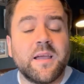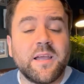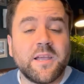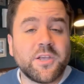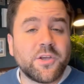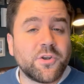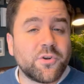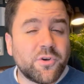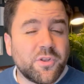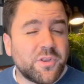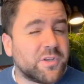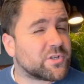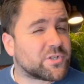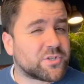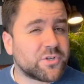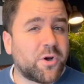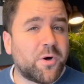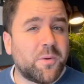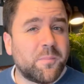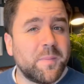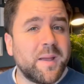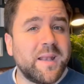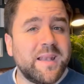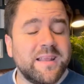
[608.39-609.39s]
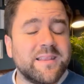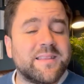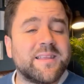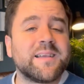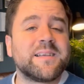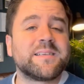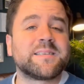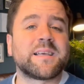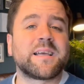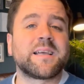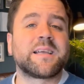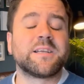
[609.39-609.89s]
you know, there's not many
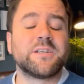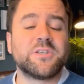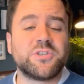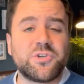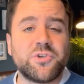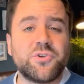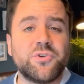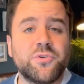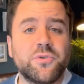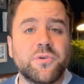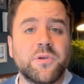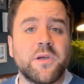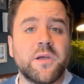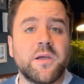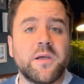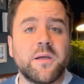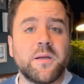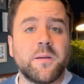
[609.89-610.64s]
things I can do,